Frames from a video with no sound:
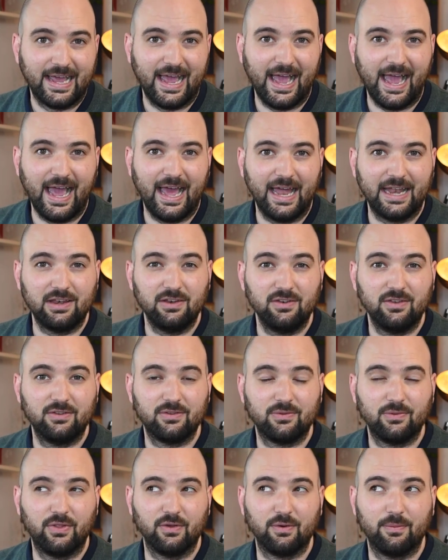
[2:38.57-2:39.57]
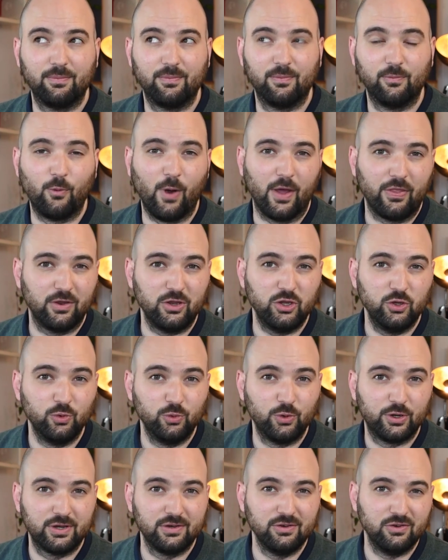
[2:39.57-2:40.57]
and whether
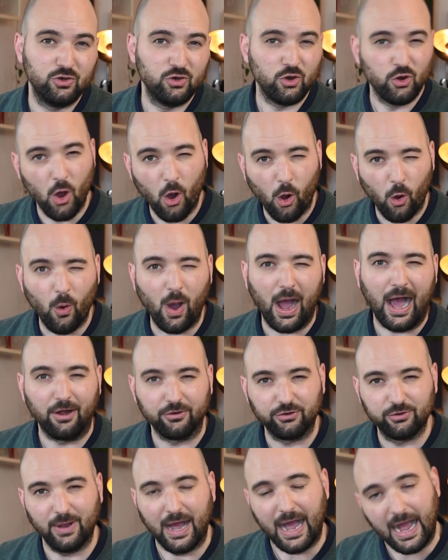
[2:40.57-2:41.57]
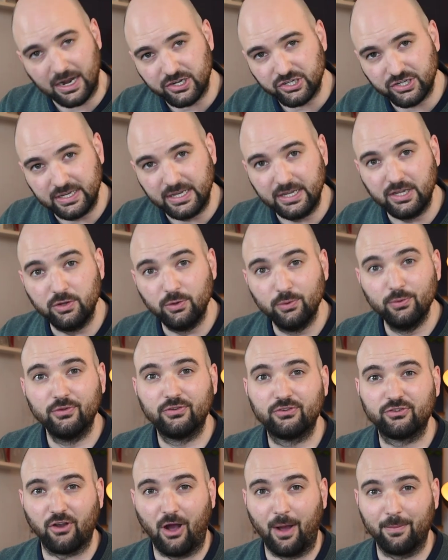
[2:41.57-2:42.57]
you know how to actually
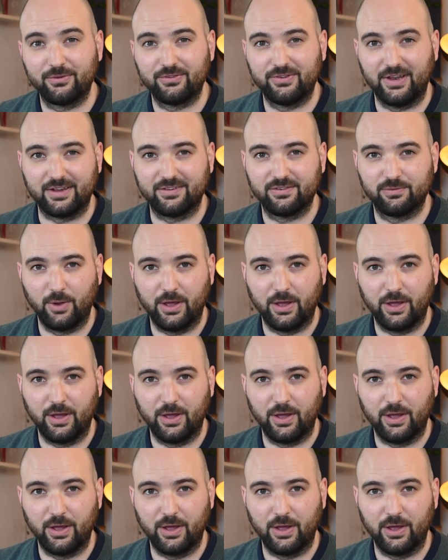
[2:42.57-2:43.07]
use chopsticks,